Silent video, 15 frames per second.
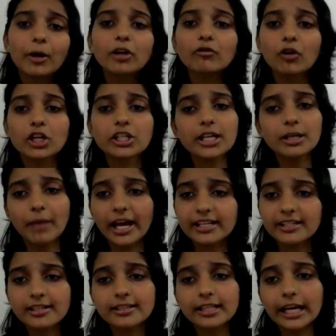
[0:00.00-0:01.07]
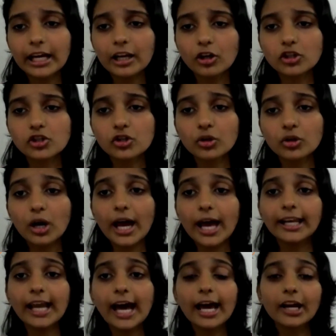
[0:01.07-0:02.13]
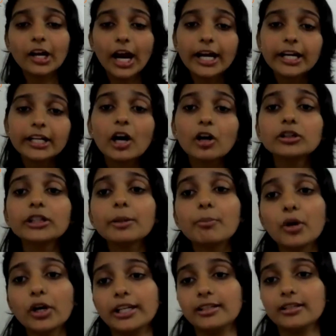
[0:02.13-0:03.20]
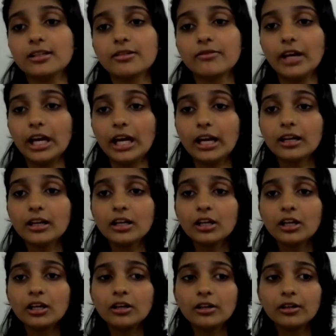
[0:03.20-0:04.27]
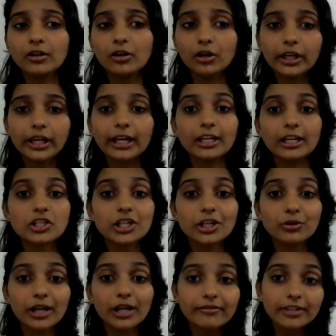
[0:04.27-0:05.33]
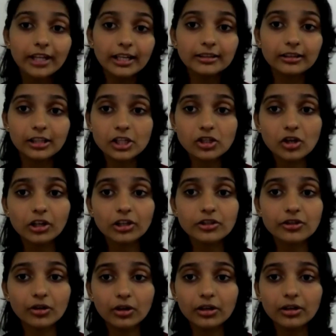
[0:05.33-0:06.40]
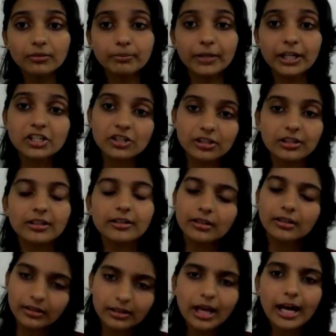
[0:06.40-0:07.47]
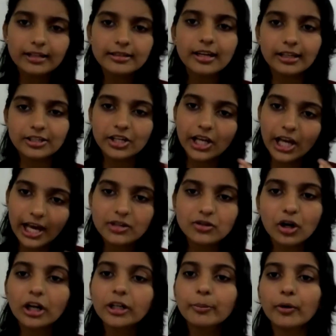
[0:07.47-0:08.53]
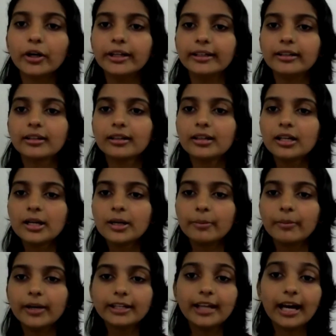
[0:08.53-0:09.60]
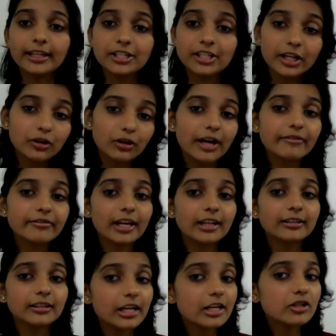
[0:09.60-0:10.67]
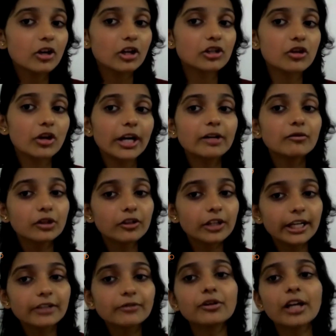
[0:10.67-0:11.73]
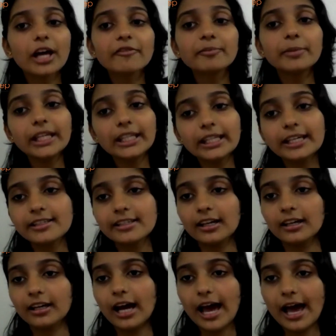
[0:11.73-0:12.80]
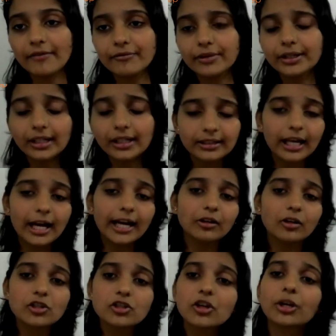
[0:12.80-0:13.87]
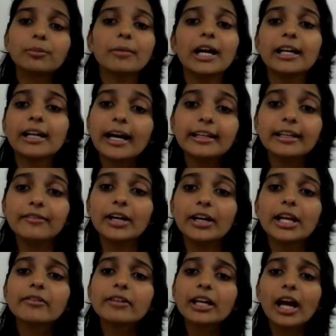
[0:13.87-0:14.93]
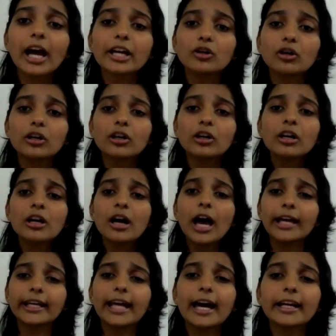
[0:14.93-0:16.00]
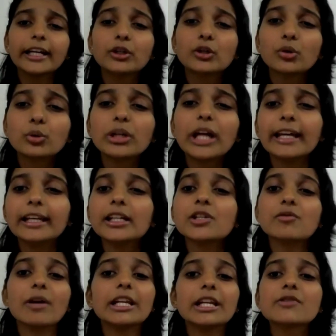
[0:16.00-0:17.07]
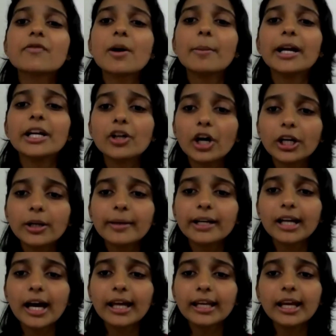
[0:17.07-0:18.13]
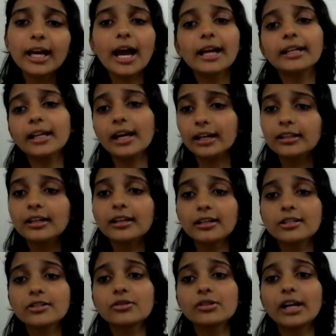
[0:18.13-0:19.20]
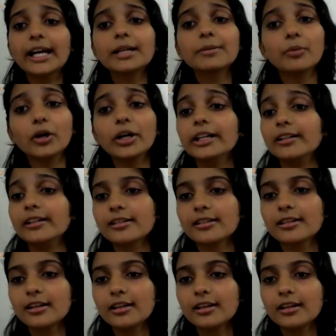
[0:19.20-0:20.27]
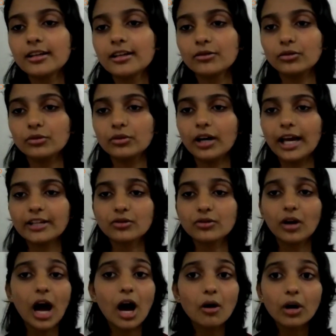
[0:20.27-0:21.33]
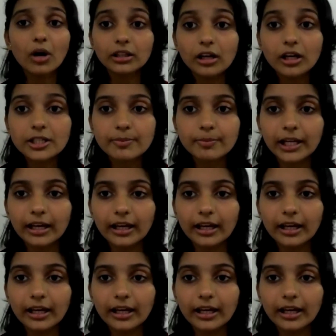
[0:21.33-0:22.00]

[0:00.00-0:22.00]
watching matches there also, and I write down the points where, okay, she could have done this also, but acha, she has got point. But she could have done this also, and it would have been easier. I have written that also in my diary. Wherever I go, I carry two diaries. One is for my tournament diary, and the other is to write points as to how others play. If